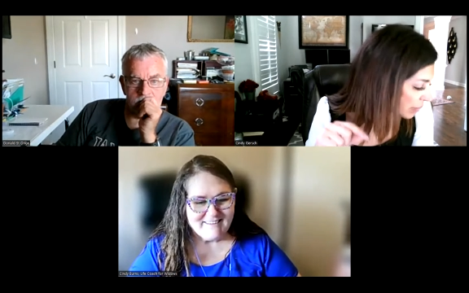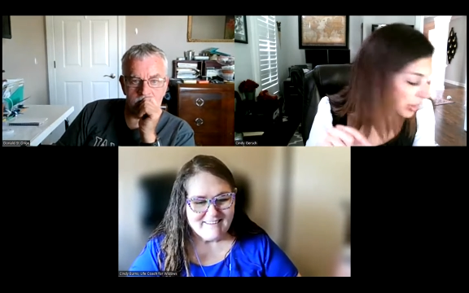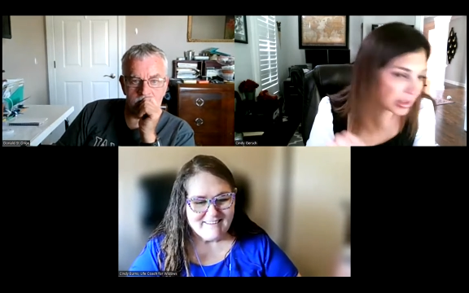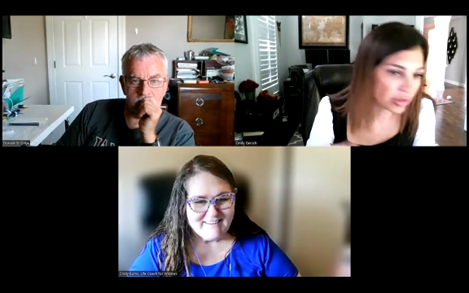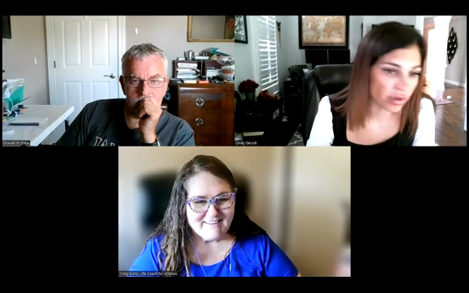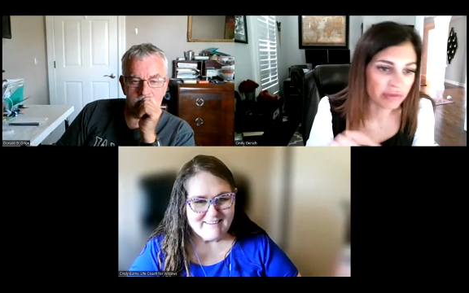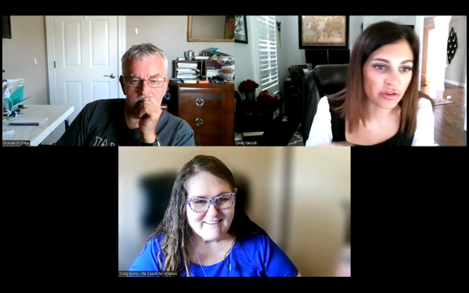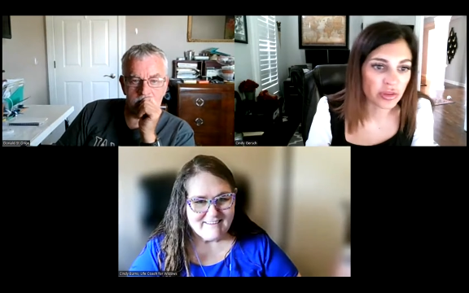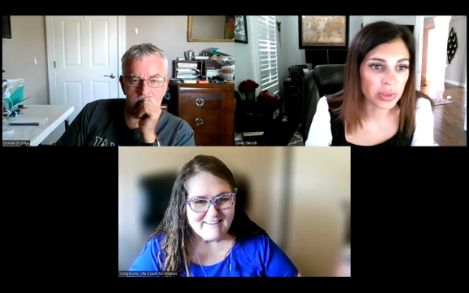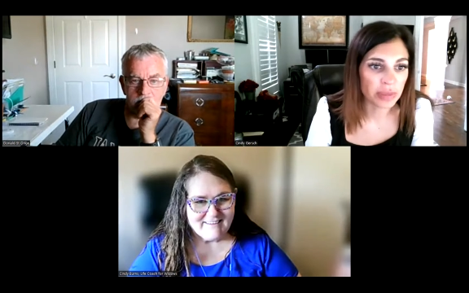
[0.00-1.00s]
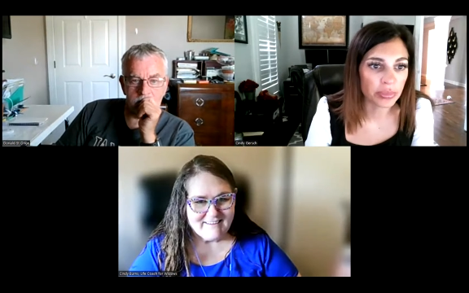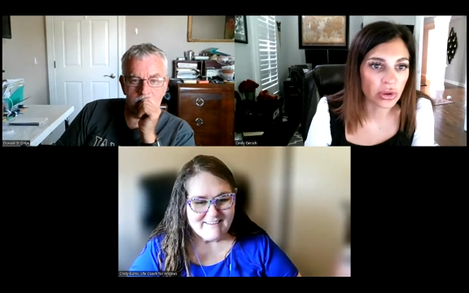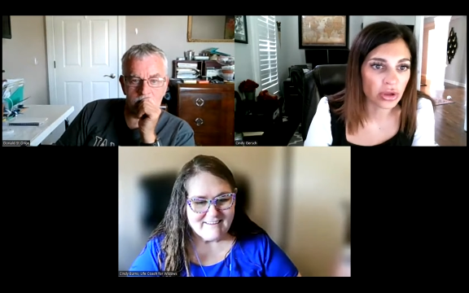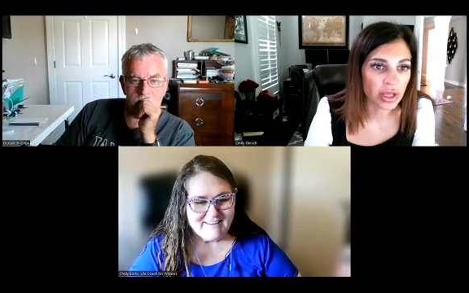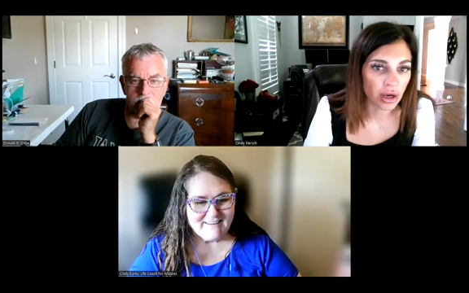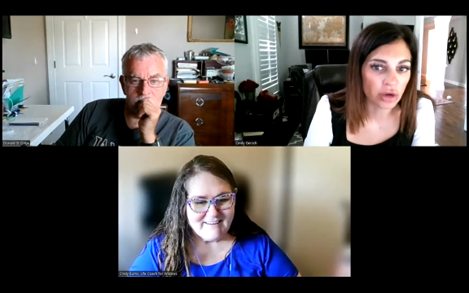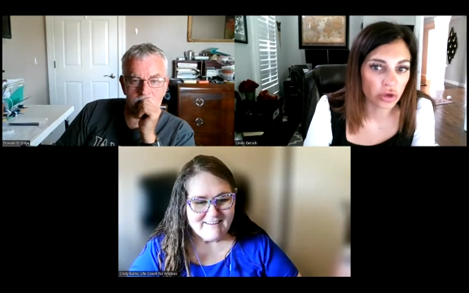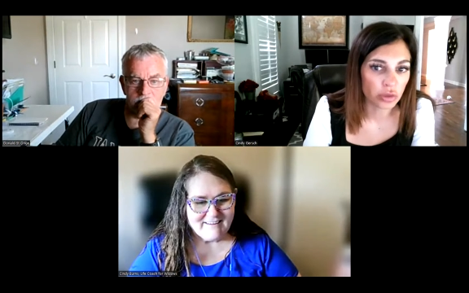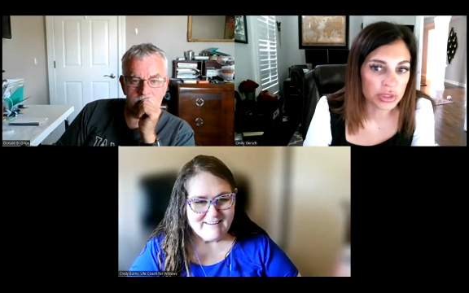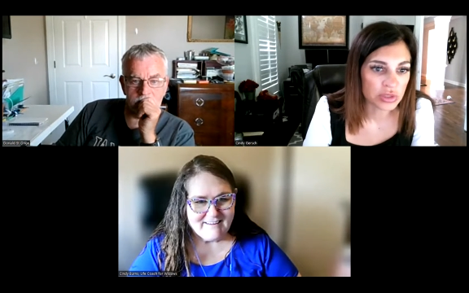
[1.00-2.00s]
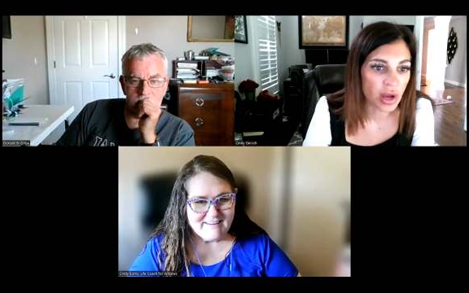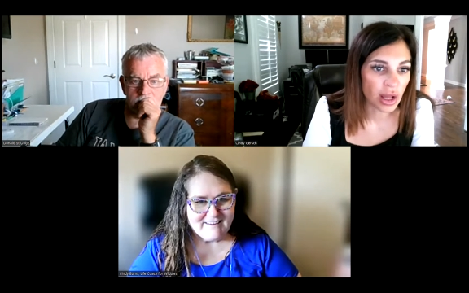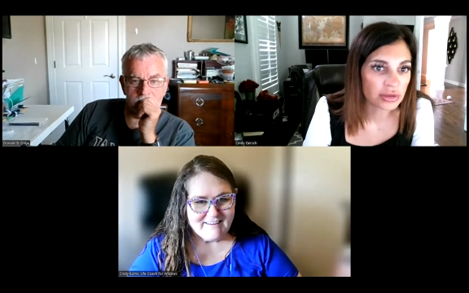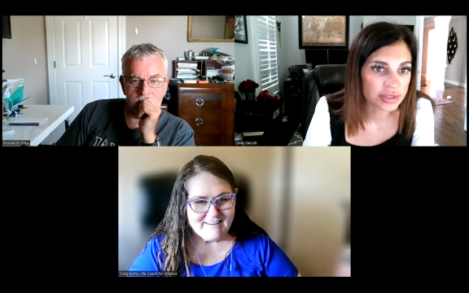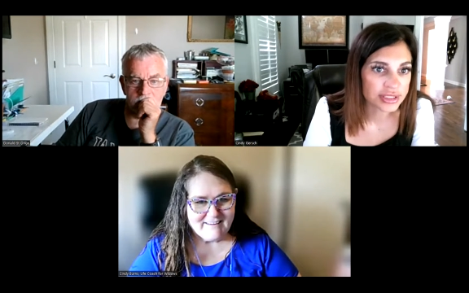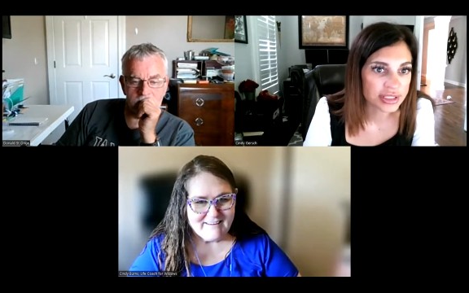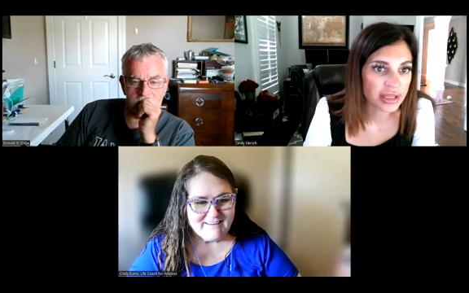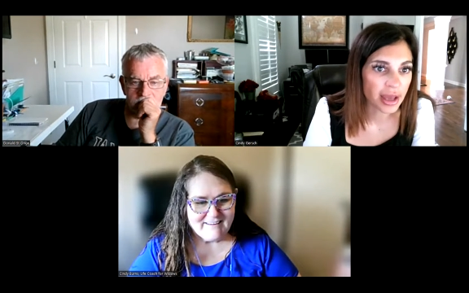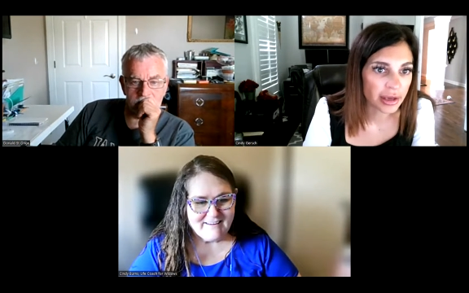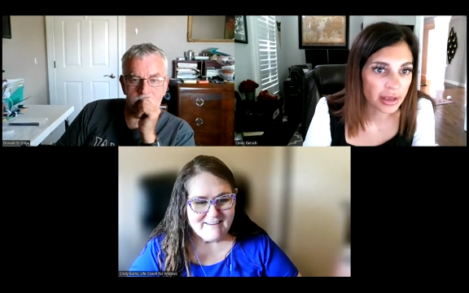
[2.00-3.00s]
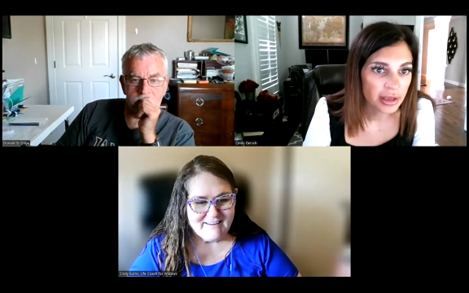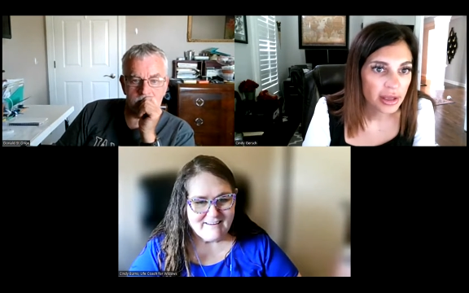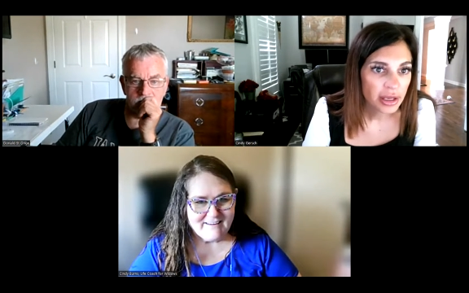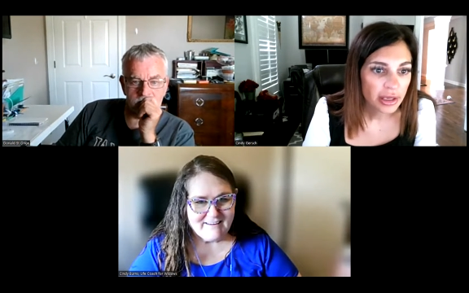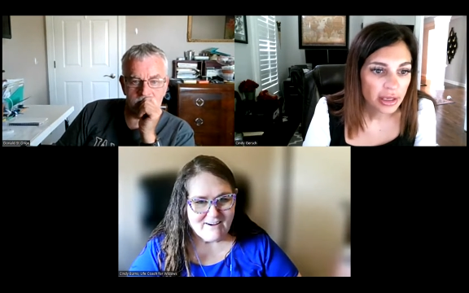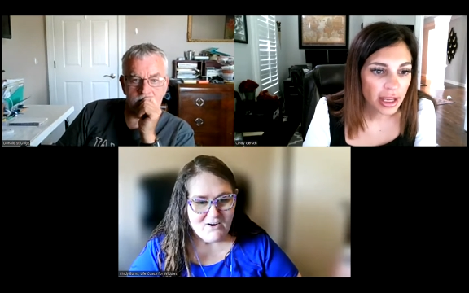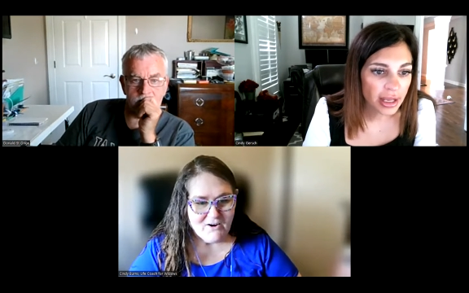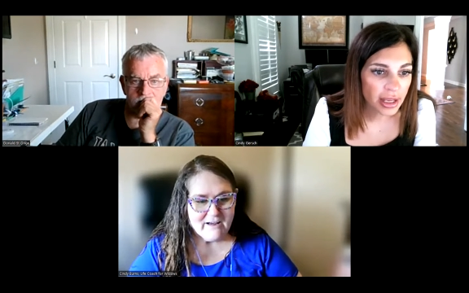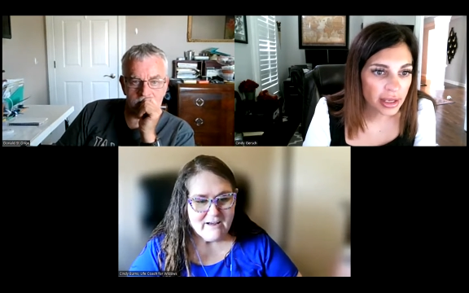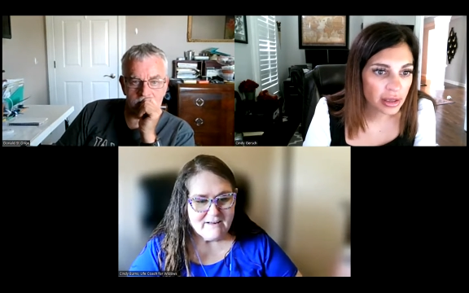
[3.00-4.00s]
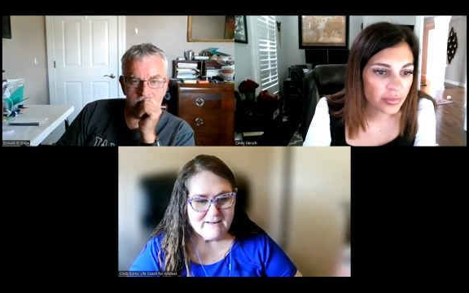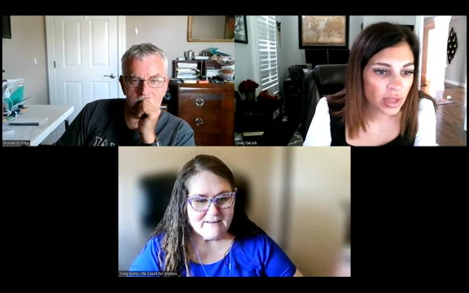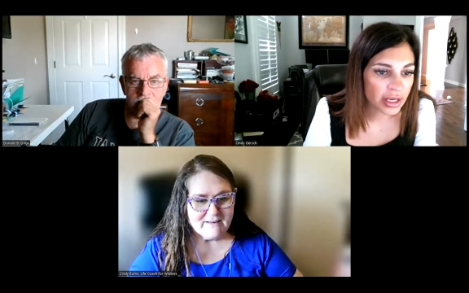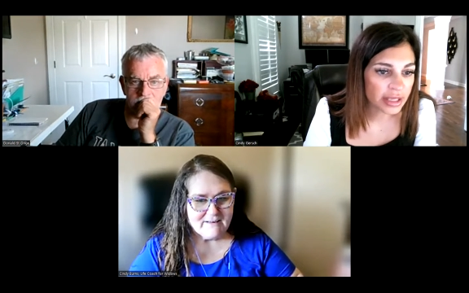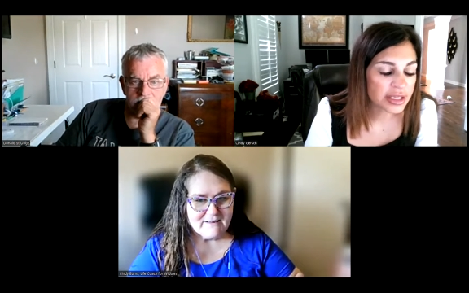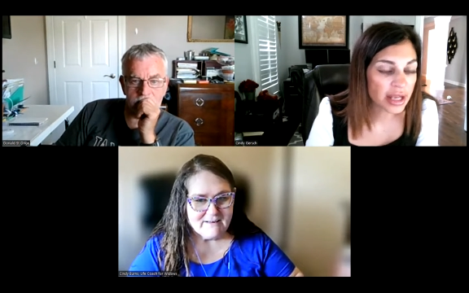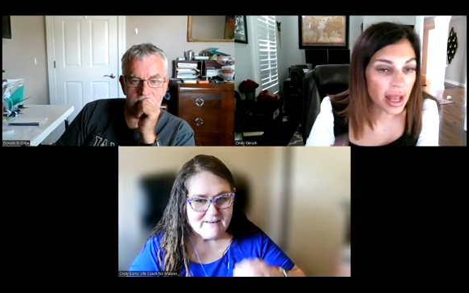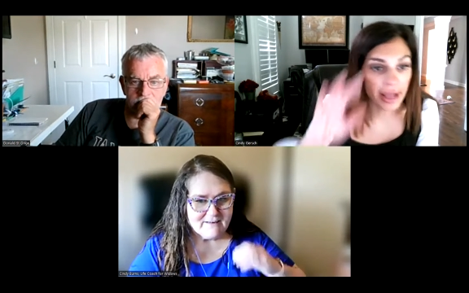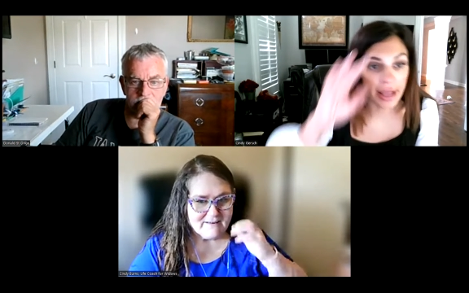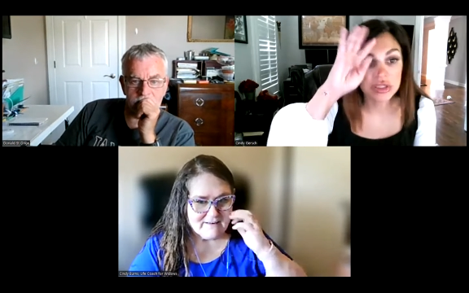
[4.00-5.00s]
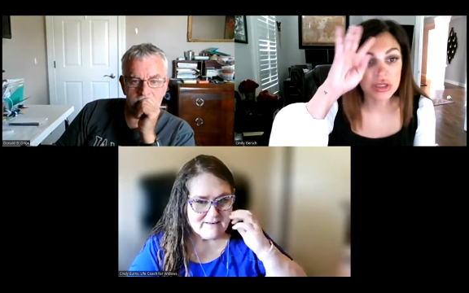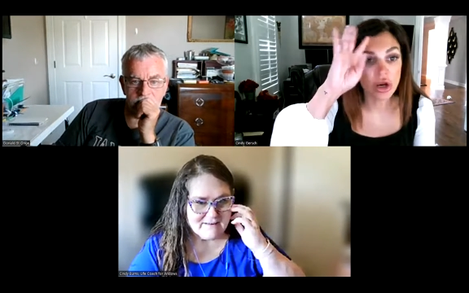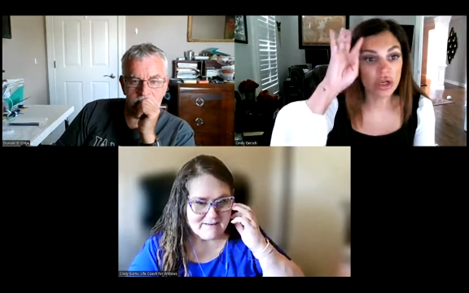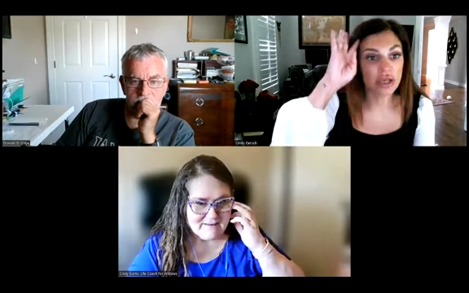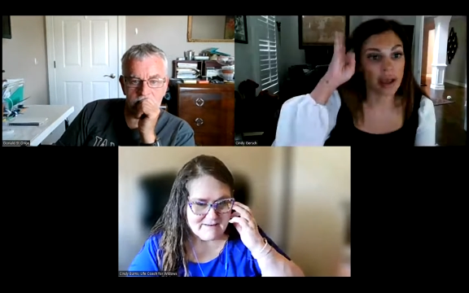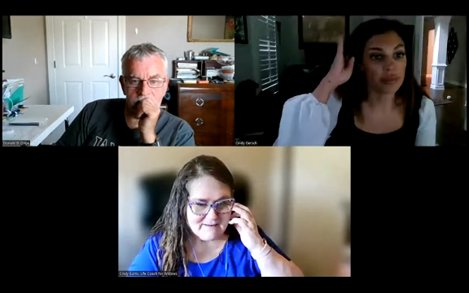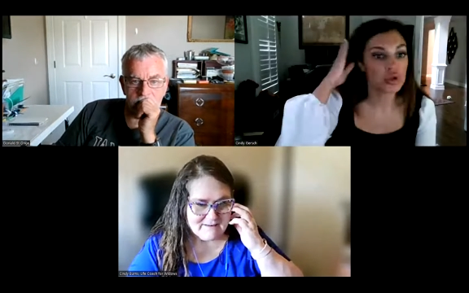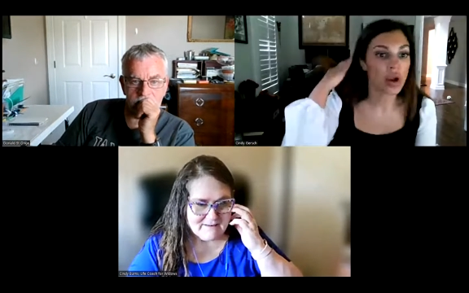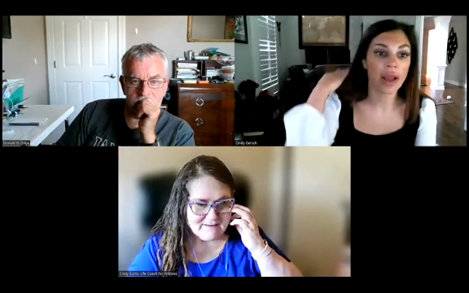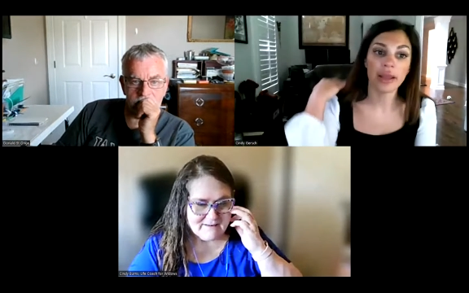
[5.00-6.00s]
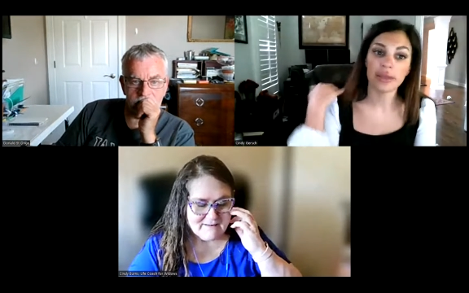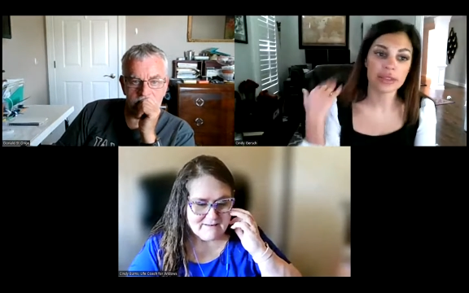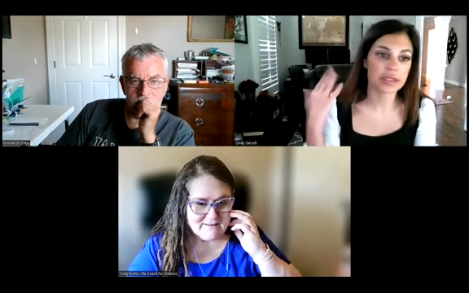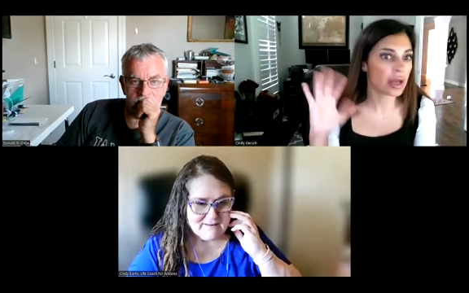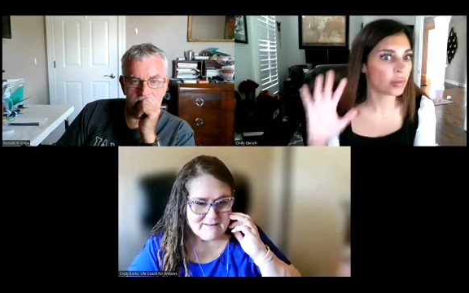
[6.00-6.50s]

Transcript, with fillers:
Speaker 1: that might be great for the people in our group as well to see that and like I said, I am starting, I'm trying this